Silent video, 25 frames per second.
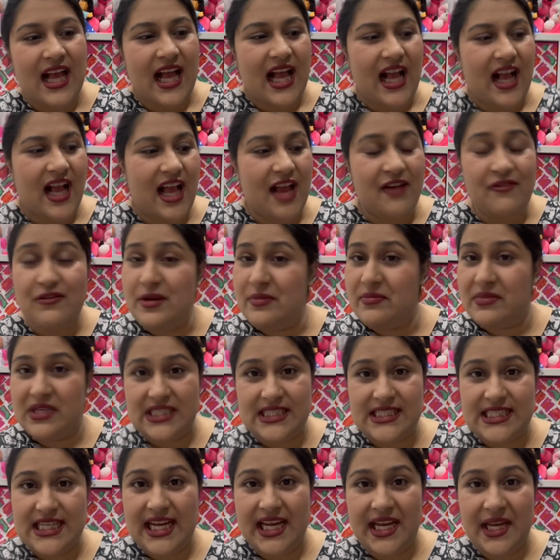every
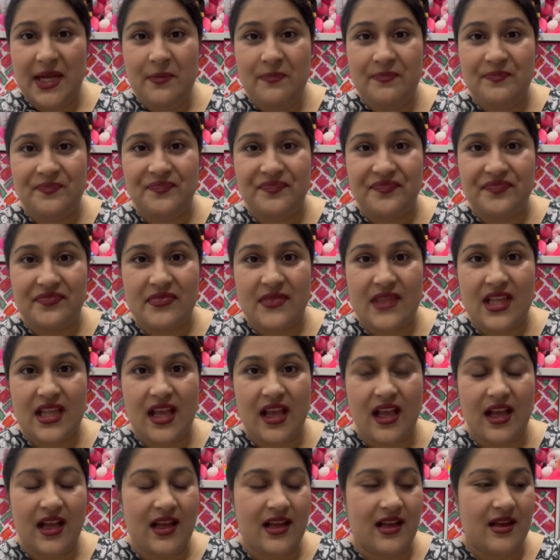Monday
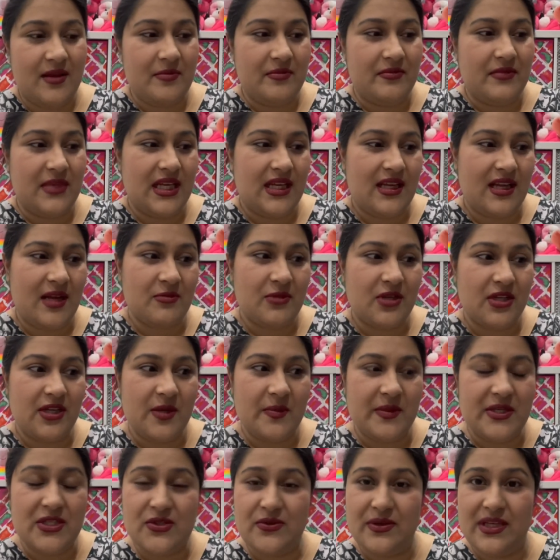um, I'm going to
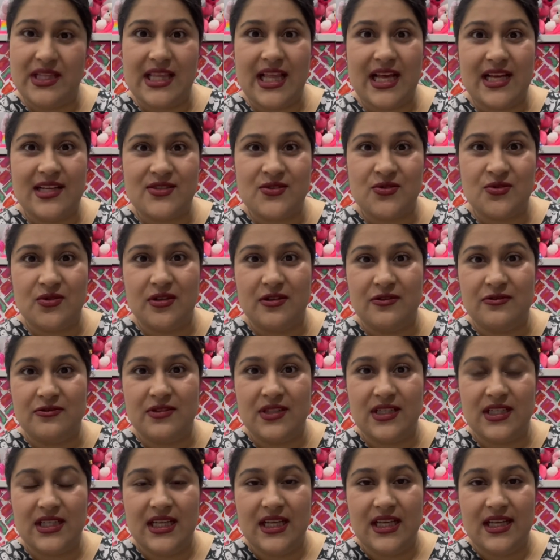be doing that sort of
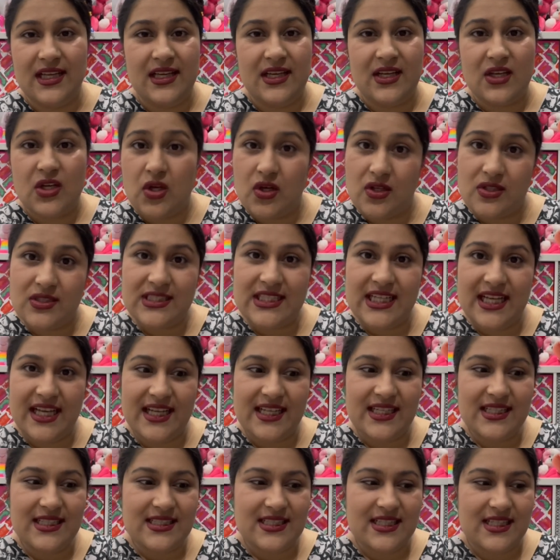
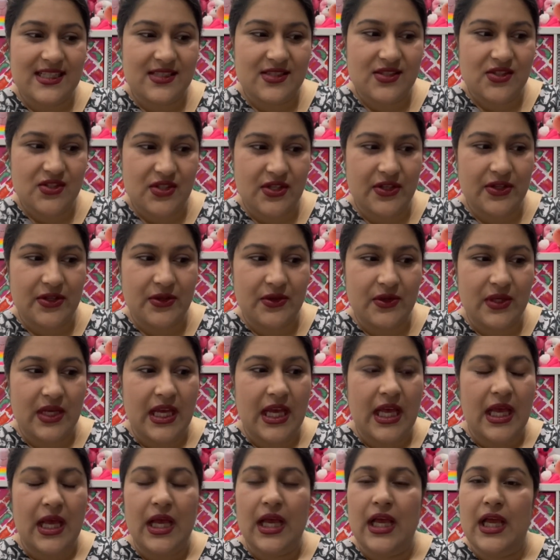content so
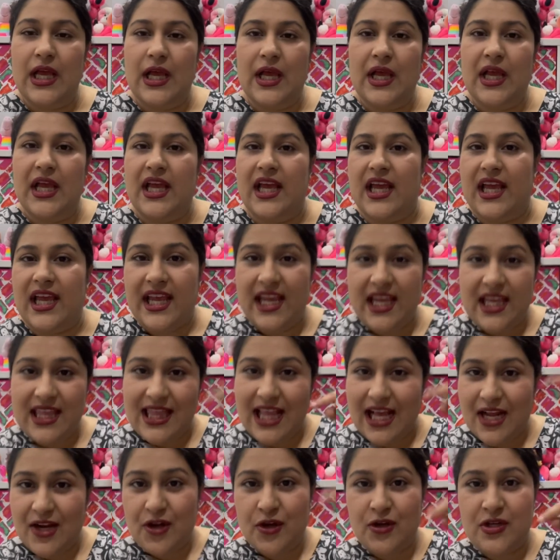hit
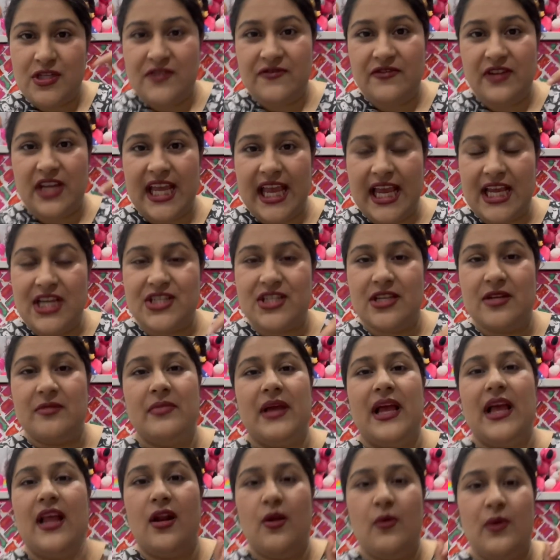that notification
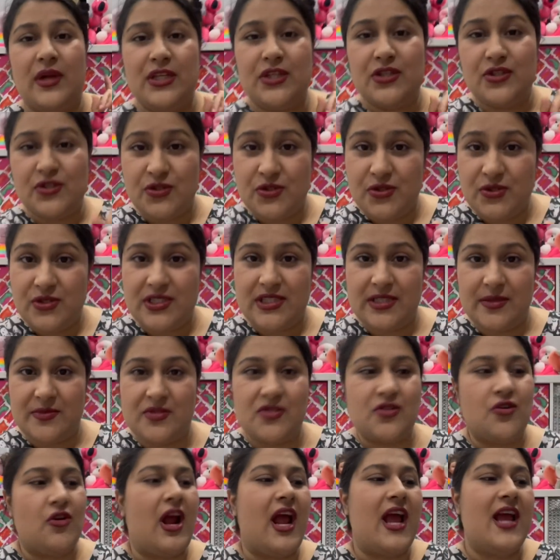bell when you do
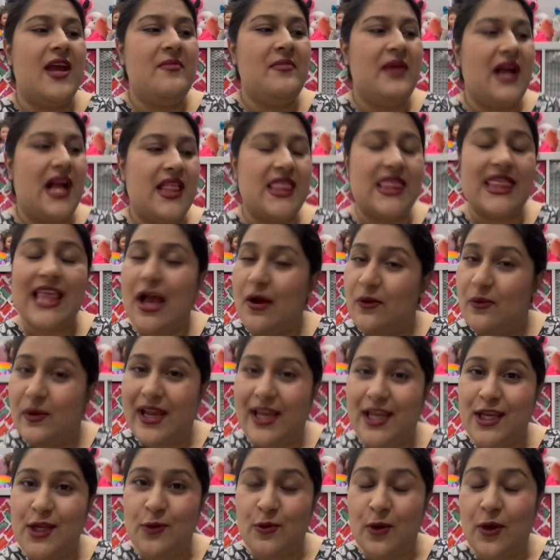subscribe and that way
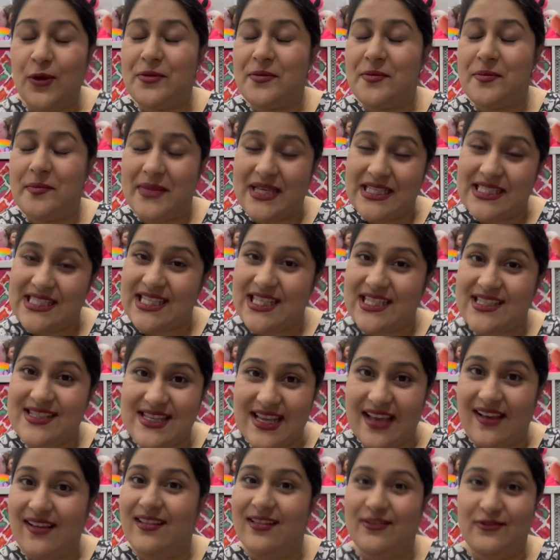you won't miss a
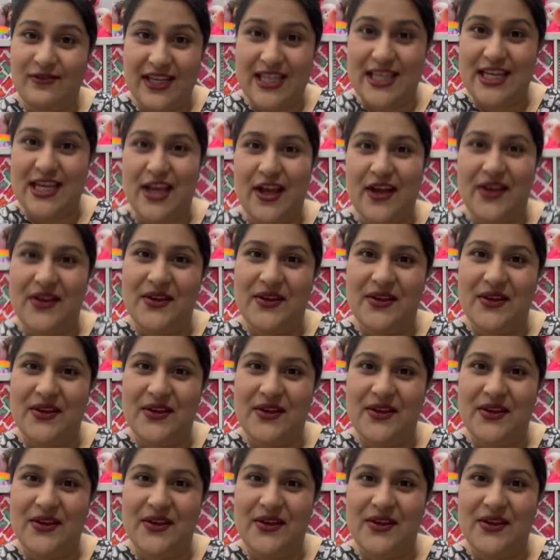single video